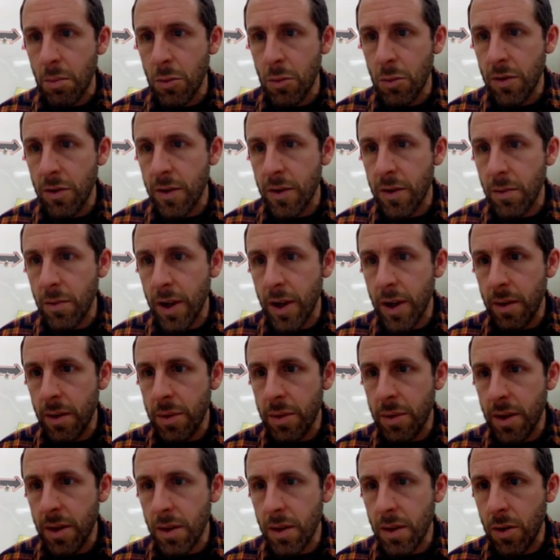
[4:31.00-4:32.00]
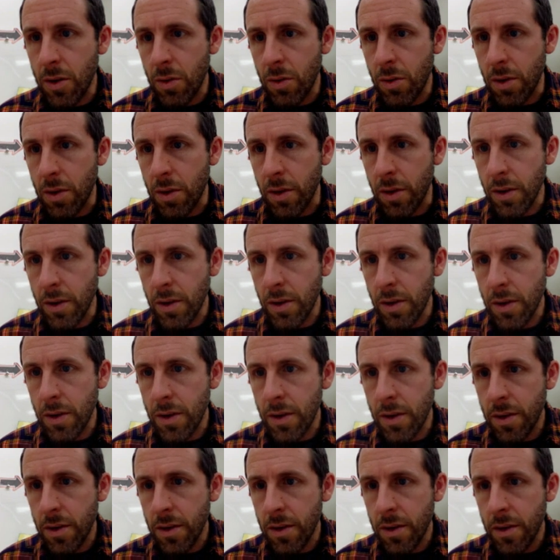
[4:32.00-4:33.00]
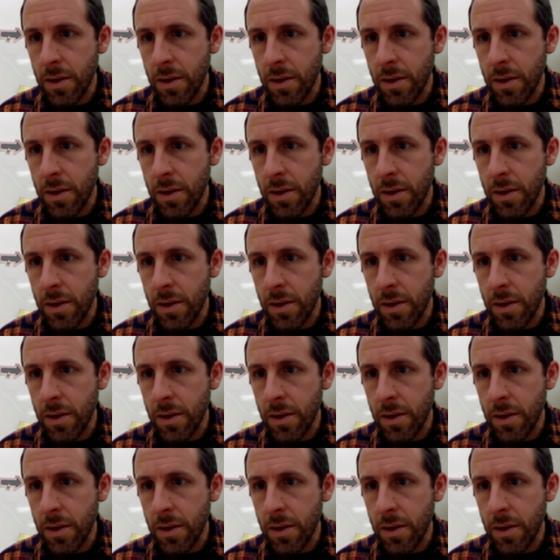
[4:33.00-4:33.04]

move it right up into the corner.